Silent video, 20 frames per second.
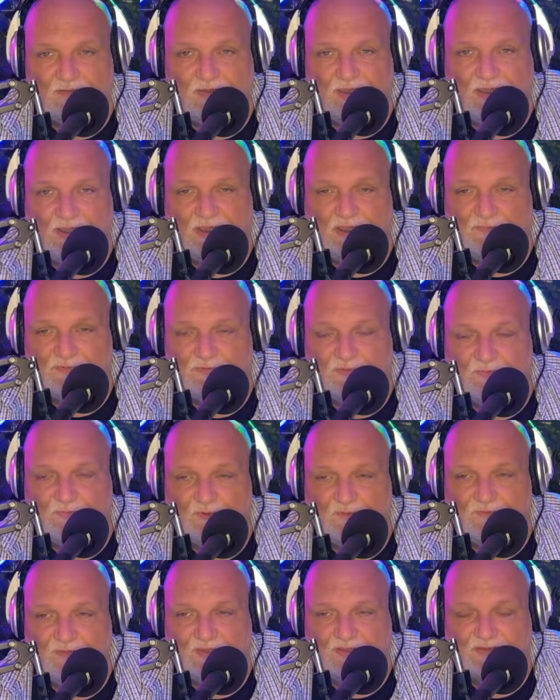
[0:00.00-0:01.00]
helps remove
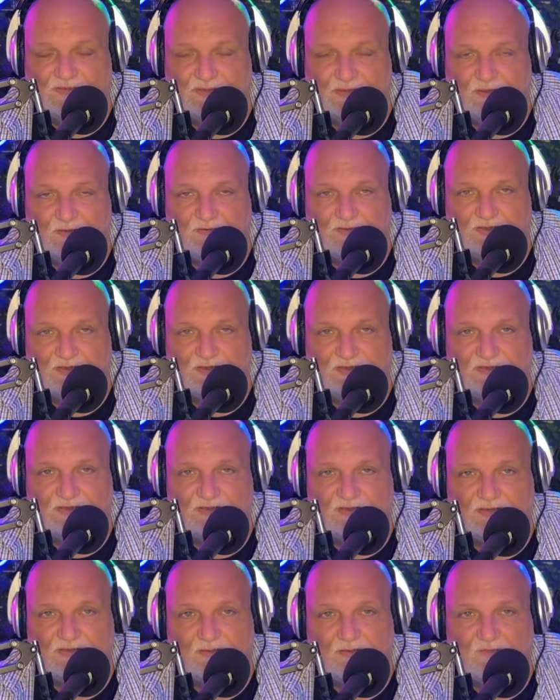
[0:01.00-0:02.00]
the excuses
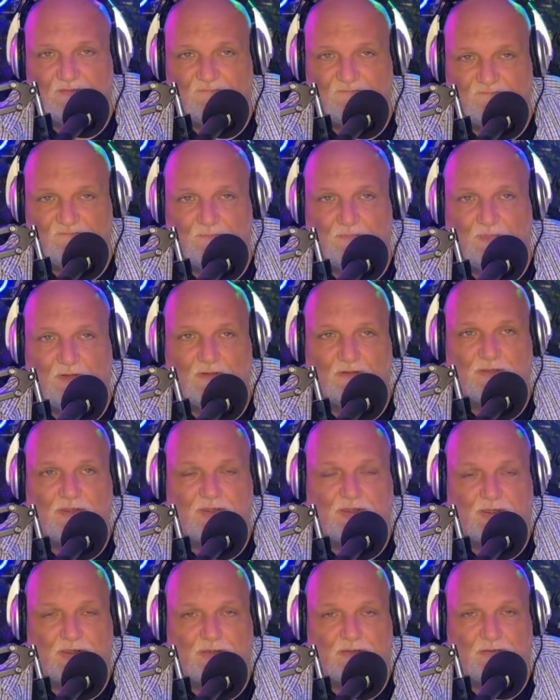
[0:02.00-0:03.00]
from
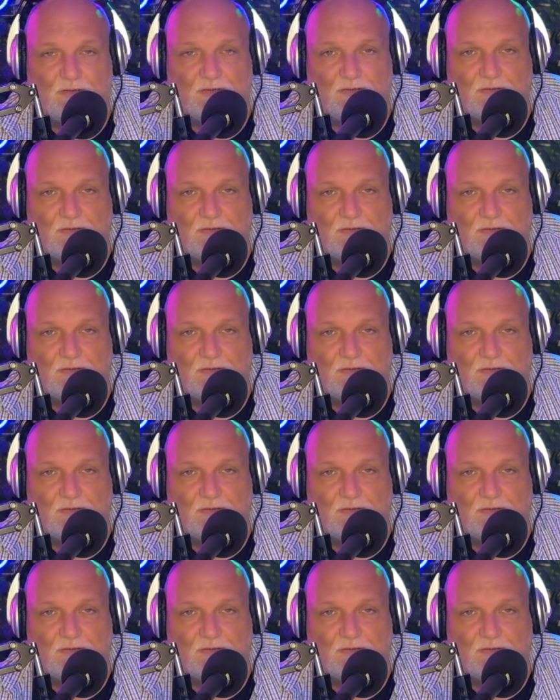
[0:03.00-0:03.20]
marketing